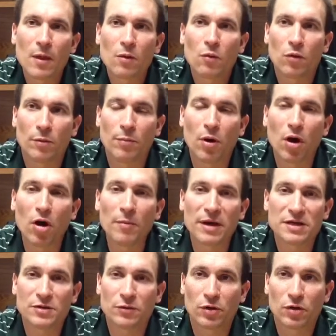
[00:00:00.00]
where Paul
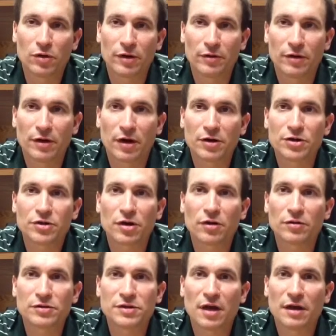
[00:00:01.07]
makes it real clear that our
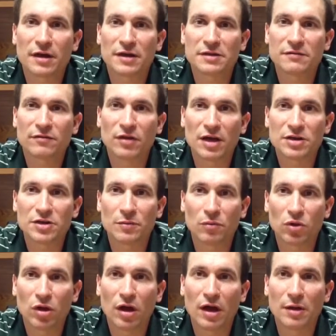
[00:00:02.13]
struggle is not against flesh and
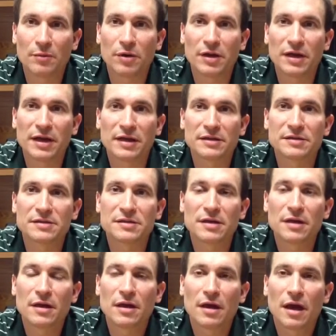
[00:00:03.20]
blood, but against
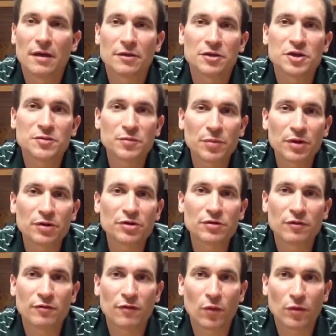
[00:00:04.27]
the spiritual
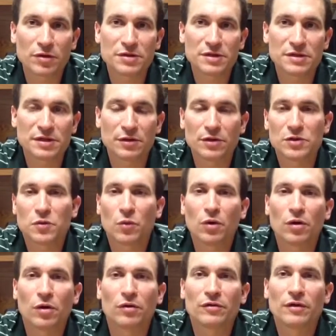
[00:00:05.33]
forces in this
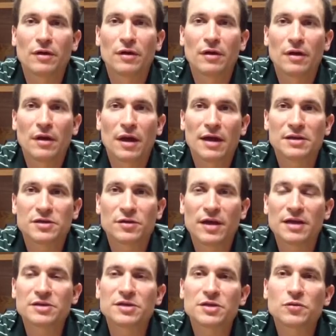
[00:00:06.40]
world. And so
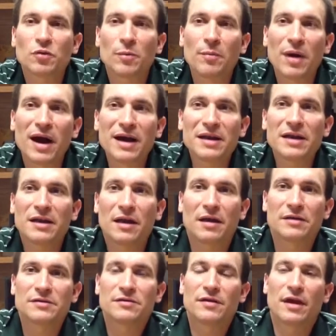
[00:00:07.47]
that's just reminding
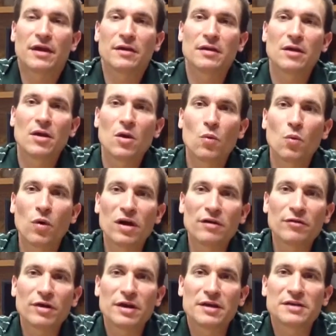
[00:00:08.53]
us that
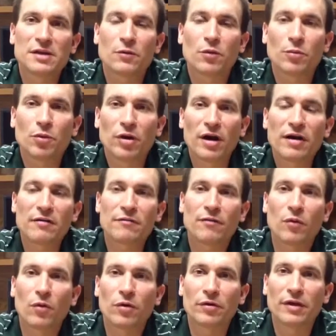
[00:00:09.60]
whatever it is that we're praying
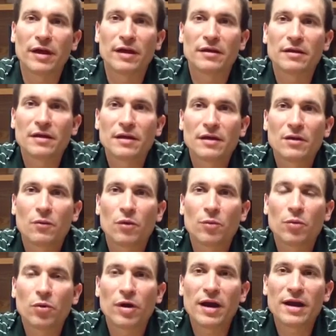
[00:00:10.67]
for, that we're
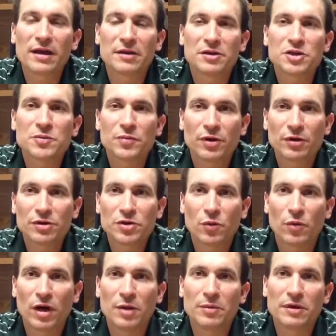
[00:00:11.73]
praying in a spiritual
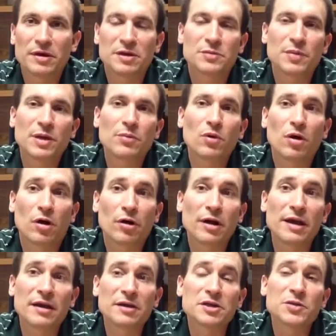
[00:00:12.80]
way, because people are
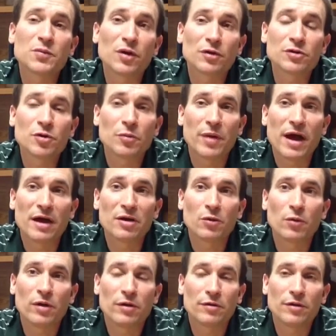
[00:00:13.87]
in a spiritual battle
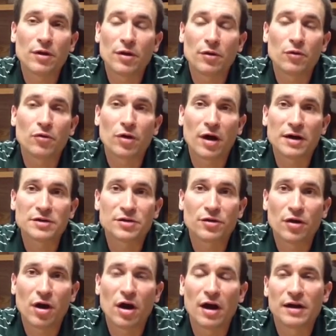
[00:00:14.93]
whether they know Christ or
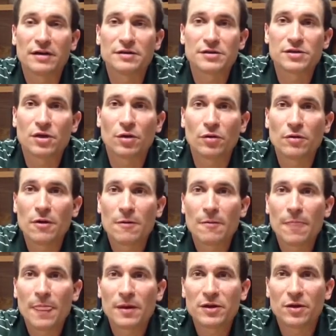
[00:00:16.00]
not. And so,
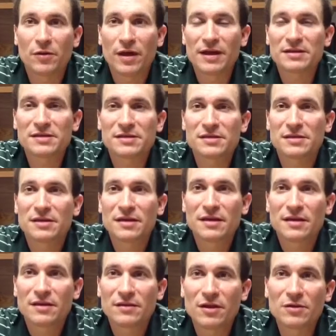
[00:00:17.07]
you know,
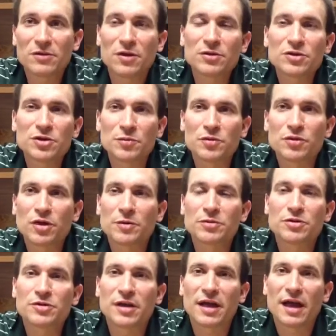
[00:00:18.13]
those are some
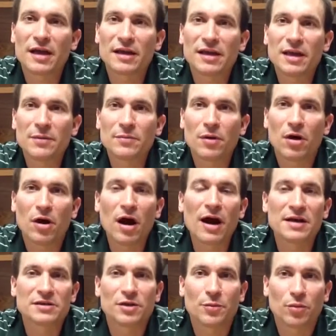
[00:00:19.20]
scriptures that kind of keep our
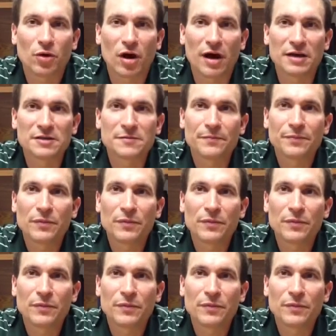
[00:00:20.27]
eyes on the prize.